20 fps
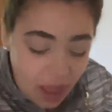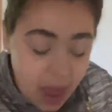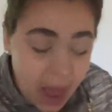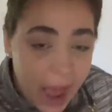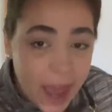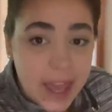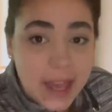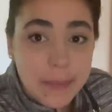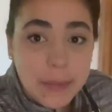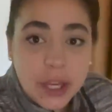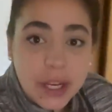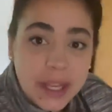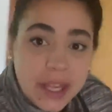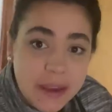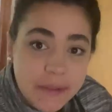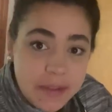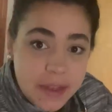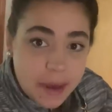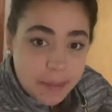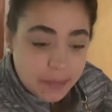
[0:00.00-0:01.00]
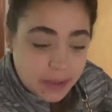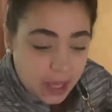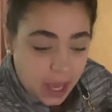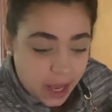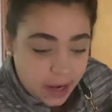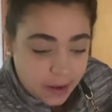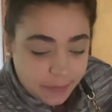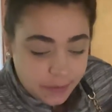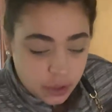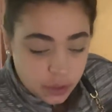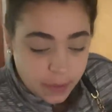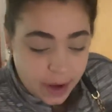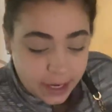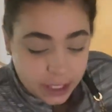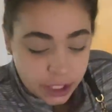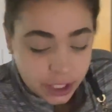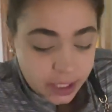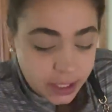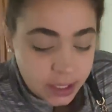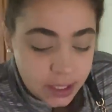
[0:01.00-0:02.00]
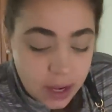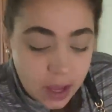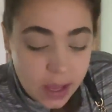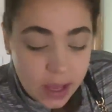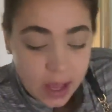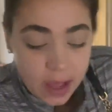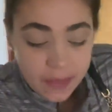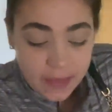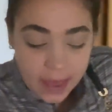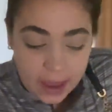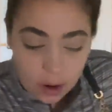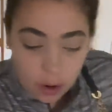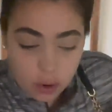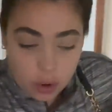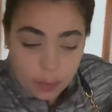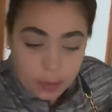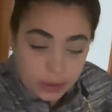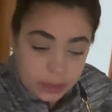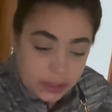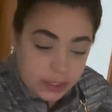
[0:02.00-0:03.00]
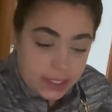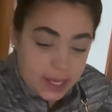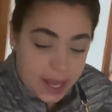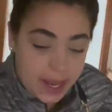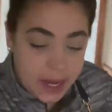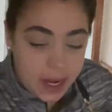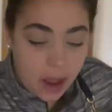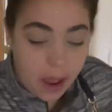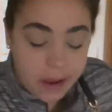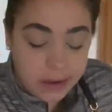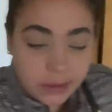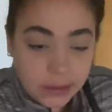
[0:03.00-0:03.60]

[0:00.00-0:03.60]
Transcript: I am going to give them kind of direction. They are almost done.